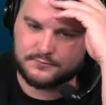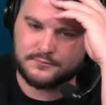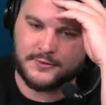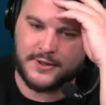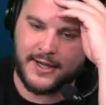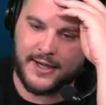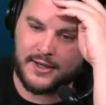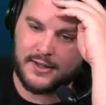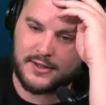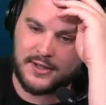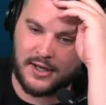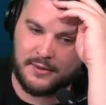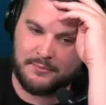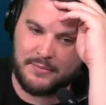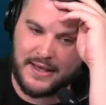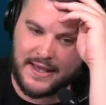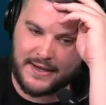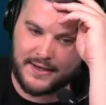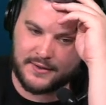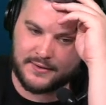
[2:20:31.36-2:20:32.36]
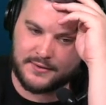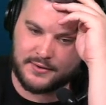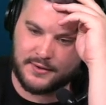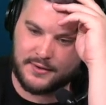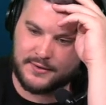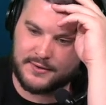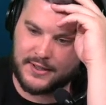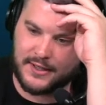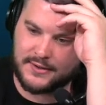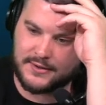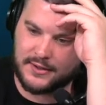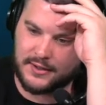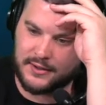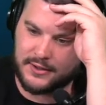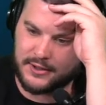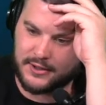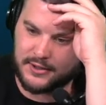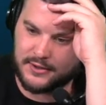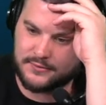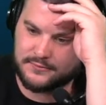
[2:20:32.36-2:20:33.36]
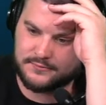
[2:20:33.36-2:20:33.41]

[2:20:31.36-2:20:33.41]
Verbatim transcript: It ain't a comeback until you take the lead.